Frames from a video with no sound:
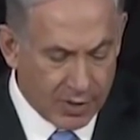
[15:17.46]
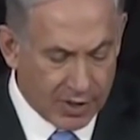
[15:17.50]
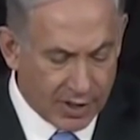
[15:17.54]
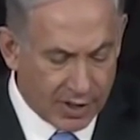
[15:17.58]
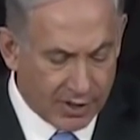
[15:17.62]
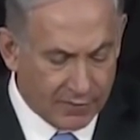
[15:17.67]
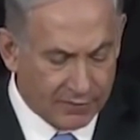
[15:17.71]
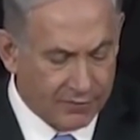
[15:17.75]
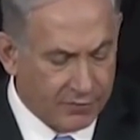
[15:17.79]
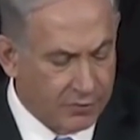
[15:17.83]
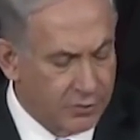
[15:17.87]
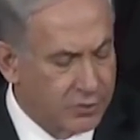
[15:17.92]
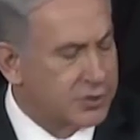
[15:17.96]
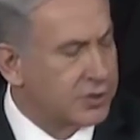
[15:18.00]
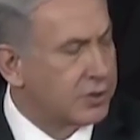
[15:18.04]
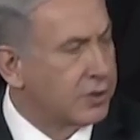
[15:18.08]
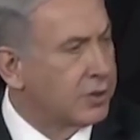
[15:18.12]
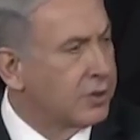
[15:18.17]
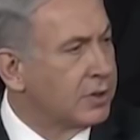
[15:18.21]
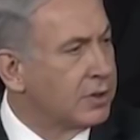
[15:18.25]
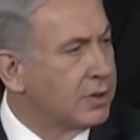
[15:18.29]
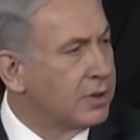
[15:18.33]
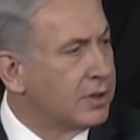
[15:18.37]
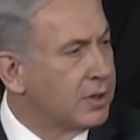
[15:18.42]
with our
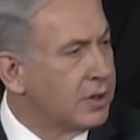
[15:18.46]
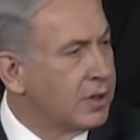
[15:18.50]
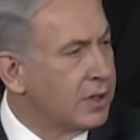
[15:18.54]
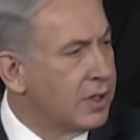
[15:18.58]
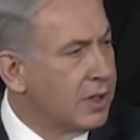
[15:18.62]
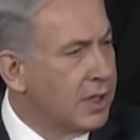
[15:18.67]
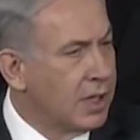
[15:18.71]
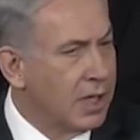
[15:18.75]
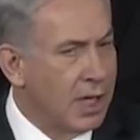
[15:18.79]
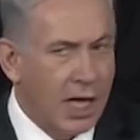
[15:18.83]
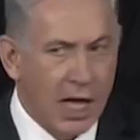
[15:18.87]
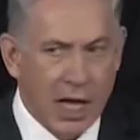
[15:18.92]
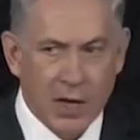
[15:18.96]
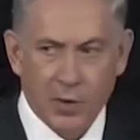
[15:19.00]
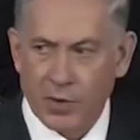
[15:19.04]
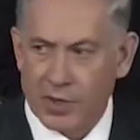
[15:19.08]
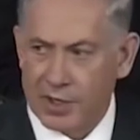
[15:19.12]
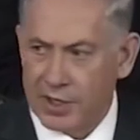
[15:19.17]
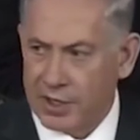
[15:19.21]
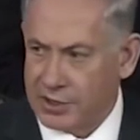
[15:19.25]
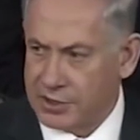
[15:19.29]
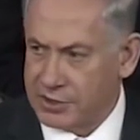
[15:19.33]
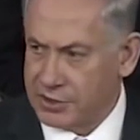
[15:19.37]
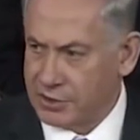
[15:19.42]
future and
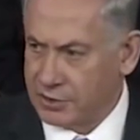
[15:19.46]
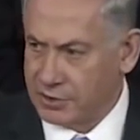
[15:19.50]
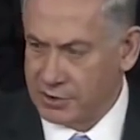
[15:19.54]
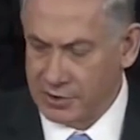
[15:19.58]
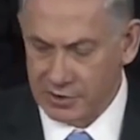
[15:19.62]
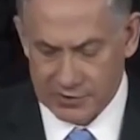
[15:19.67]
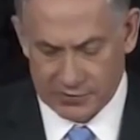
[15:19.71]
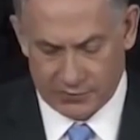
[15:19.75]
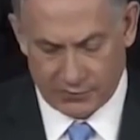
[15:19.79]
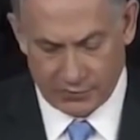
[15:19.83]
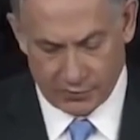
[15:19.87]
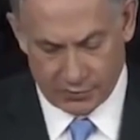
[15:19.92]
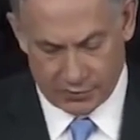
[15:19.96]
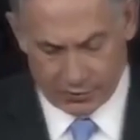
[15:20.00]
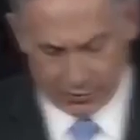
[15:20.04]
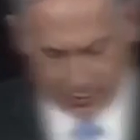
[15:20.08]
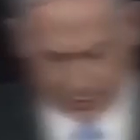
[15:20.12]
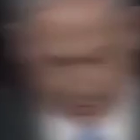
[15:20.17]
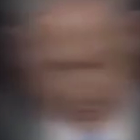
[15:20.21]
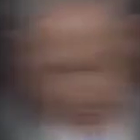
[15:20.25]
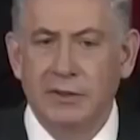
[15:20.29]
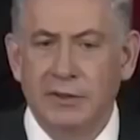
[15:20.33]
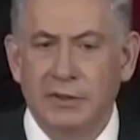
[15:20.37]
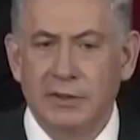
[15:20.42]
with our children's
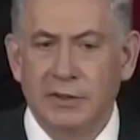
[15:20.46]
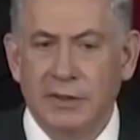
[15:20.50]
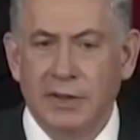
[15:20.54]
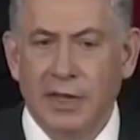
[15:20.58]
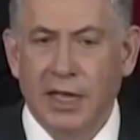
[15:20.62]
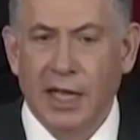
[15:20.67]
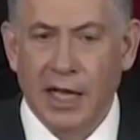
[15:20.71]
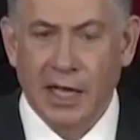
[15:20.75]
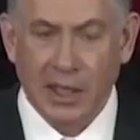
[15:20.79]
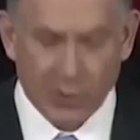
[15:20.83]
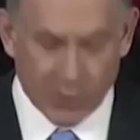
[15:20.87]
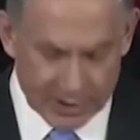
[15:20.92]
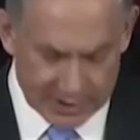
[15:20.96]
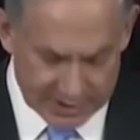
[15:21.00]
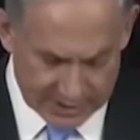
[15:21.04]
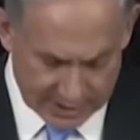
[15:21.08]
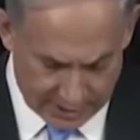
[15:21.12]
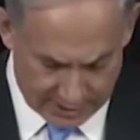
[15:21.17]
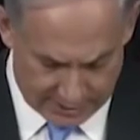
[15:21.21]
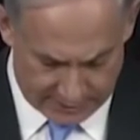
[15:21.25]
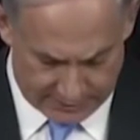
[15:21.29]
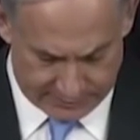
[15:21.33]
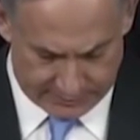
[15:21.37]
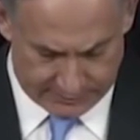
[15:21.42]
future. Elie
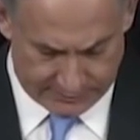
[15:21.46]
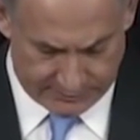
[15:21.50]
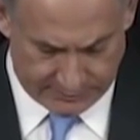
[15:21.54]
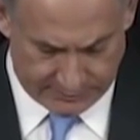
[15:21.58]
Wiesel.